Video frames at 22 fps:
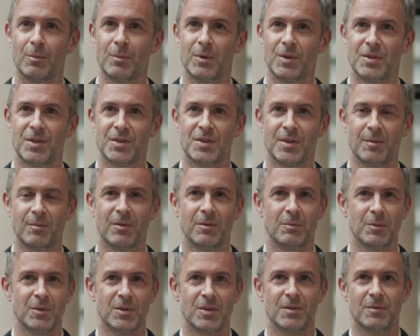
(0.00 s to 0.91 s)
which is something
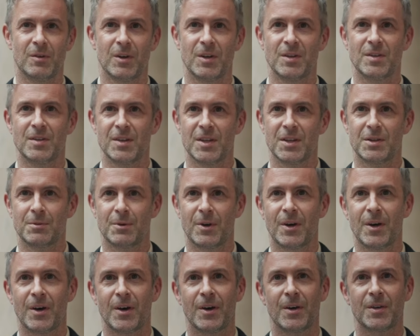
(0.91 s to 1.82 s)
which is very dear to our
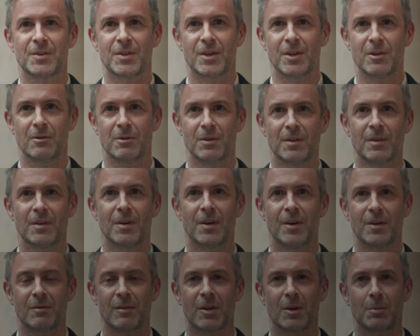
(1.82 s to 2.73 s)
hearts here in
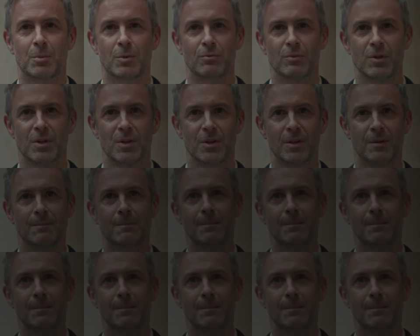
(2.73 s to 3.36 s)
Cardiff Capital Region.